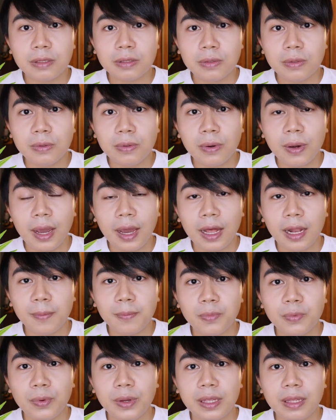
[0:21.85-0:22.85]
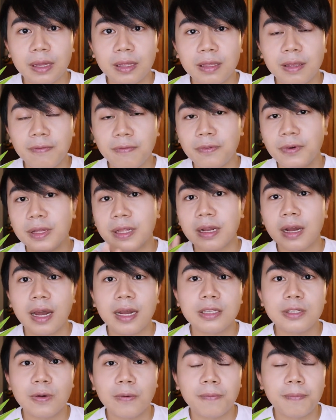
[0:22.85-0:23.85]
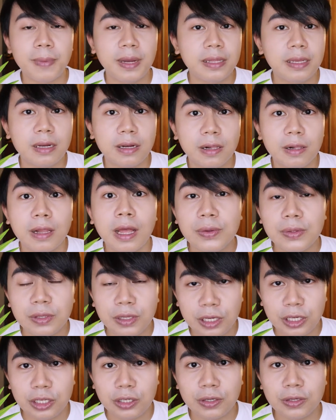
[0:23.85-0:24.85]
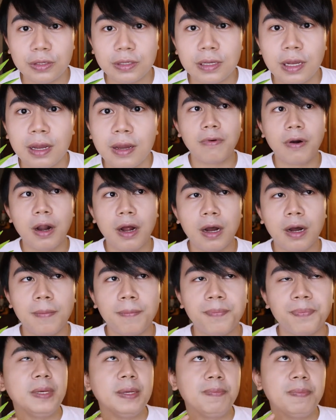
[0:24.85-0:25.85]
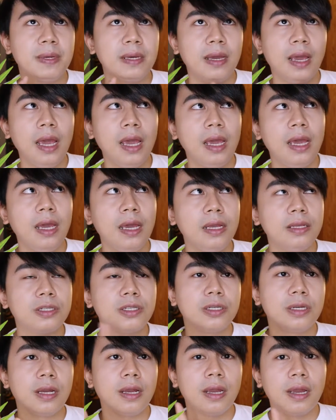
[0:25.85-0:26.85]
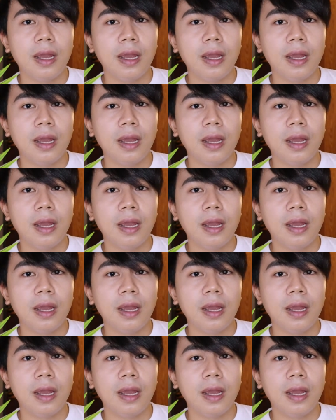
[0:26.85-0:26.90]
to help with different kinds of medical conditions from BPH,